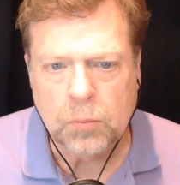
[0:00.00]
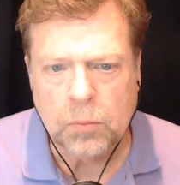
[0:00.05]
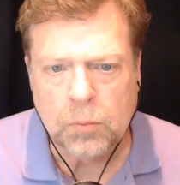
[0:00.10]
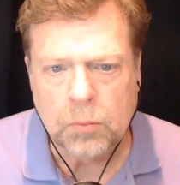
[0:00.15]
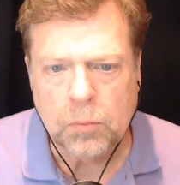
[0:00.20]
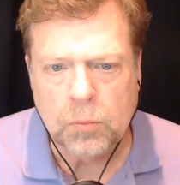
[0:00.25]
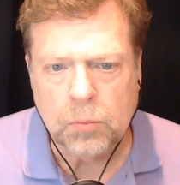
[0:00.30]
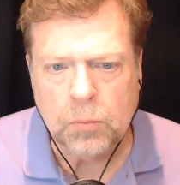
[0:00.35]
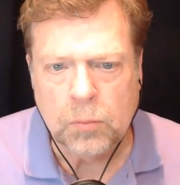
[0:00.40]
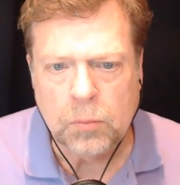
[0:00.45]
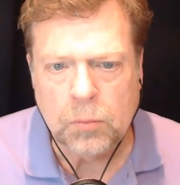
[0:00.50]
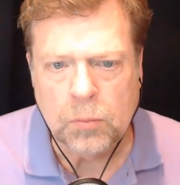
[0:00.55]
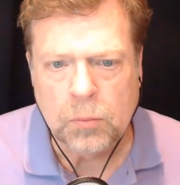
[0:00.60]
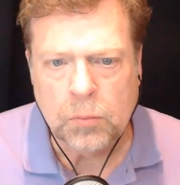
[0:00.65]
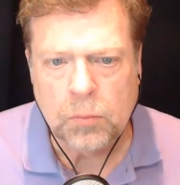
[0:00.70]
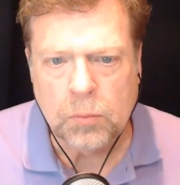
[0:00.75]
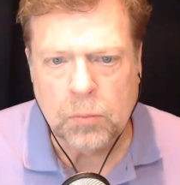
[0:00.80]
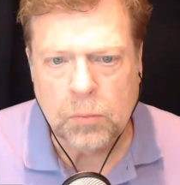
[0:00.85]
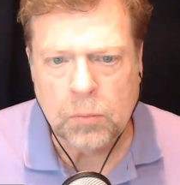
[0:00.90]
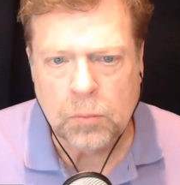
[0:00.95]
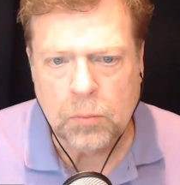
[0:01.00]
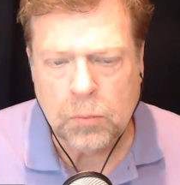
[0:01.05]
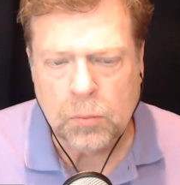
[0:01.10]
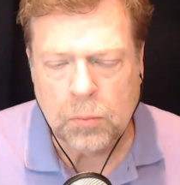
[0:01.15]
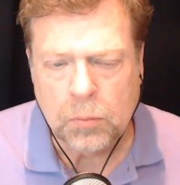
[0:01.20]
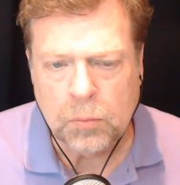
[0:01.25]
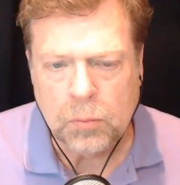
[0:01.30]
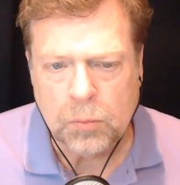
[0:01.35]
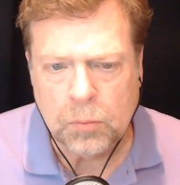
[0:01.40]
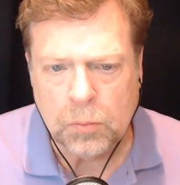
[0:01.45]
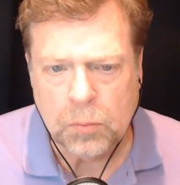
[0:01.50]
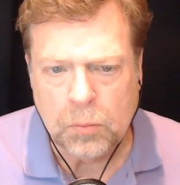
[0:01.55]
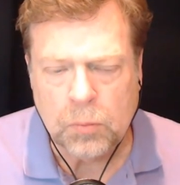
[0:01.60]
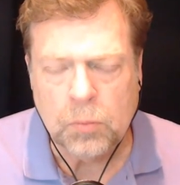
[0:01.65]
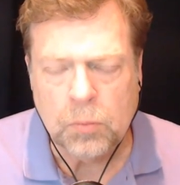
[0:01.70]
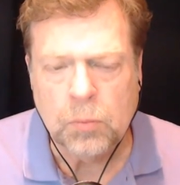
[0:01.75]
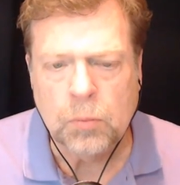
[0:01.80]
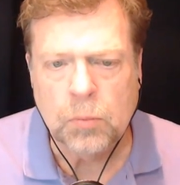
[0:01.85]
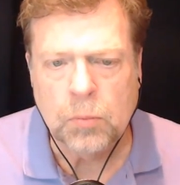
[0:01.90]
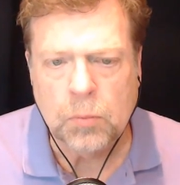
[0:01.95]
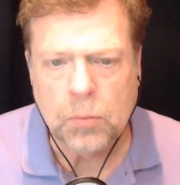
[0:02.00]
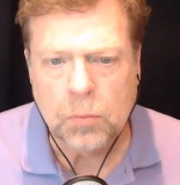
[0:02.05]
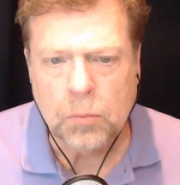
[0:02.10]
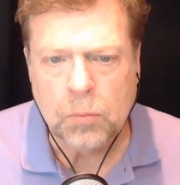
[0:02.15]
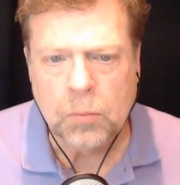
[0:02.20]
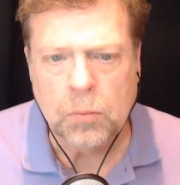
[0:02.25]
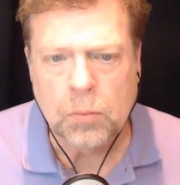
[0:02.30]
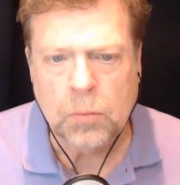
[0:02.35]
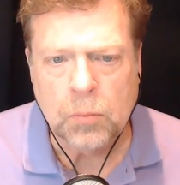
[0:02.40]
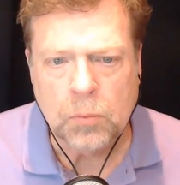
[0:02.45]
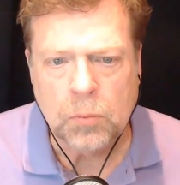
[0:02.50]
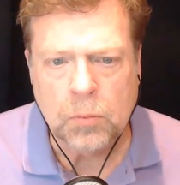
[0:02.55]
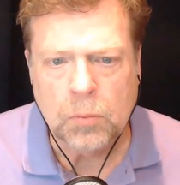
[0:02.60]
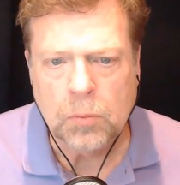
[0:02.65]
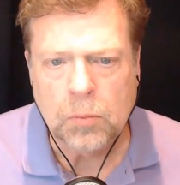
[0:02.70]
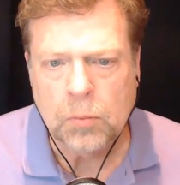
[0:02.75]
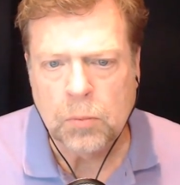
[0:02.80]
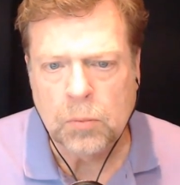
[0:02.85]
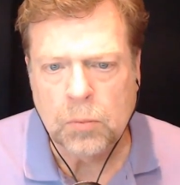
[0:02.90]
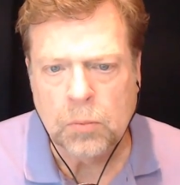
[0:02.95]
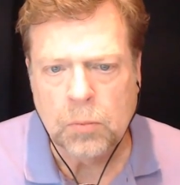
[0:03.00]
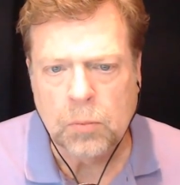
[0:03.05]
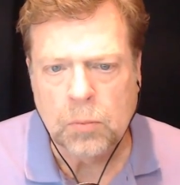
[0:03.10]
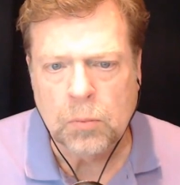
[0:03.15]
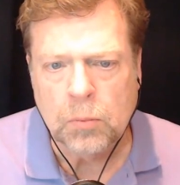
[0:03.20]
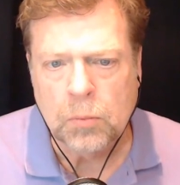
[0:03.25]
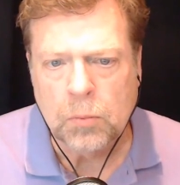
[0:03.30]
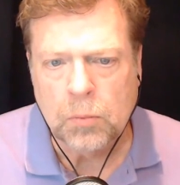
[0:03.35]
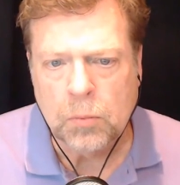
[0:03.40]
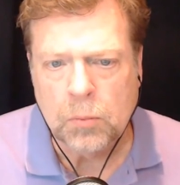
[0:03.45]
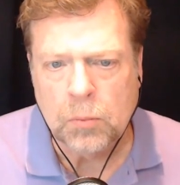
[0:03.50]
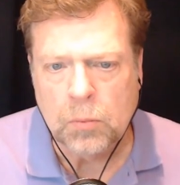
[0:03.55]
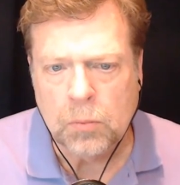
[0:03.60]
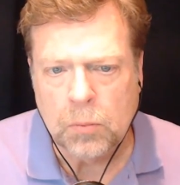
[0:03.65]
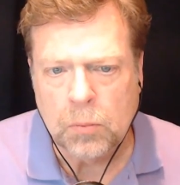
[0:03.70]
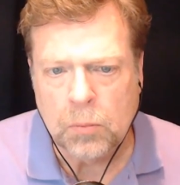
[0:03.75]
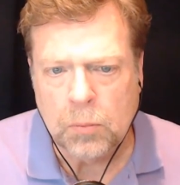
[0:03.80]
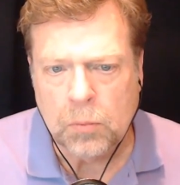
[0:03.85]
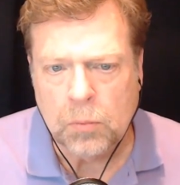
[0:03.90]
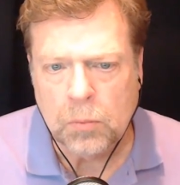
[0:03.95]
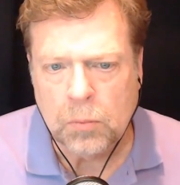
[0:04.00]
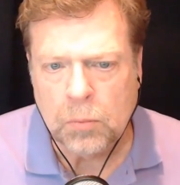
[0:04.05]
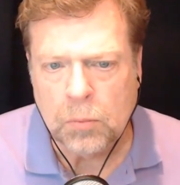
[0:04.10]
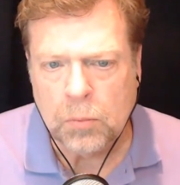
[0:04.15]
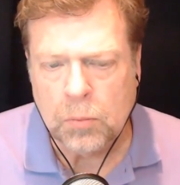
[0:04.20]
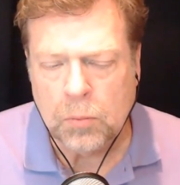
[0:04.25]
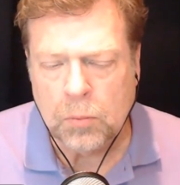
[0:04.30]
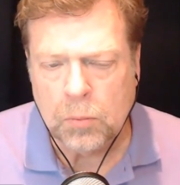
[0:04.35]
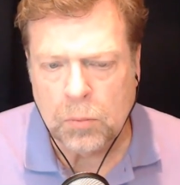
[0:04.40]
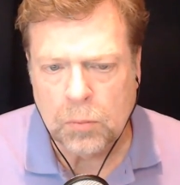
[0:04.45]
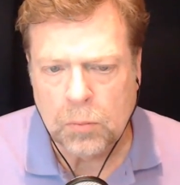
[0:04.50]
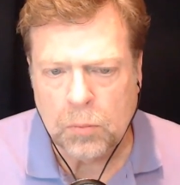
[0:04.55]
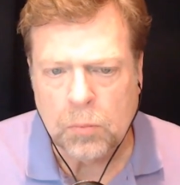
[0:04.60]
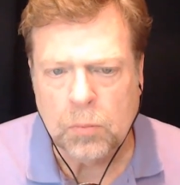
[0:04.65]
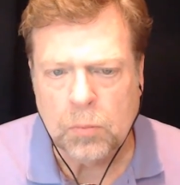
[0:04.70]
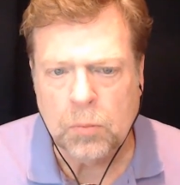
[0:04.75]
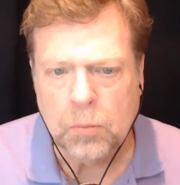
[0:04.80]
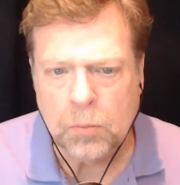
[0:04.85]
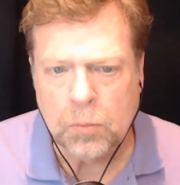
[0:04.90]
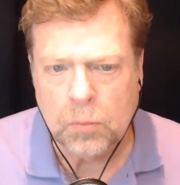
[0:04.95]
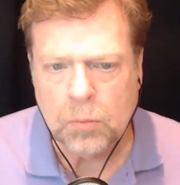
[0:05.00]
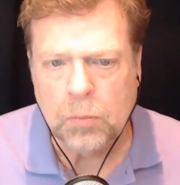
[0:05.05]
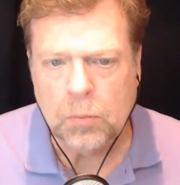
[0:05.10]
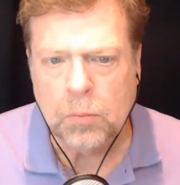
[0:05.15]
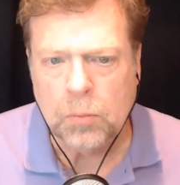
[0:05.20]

[no speech]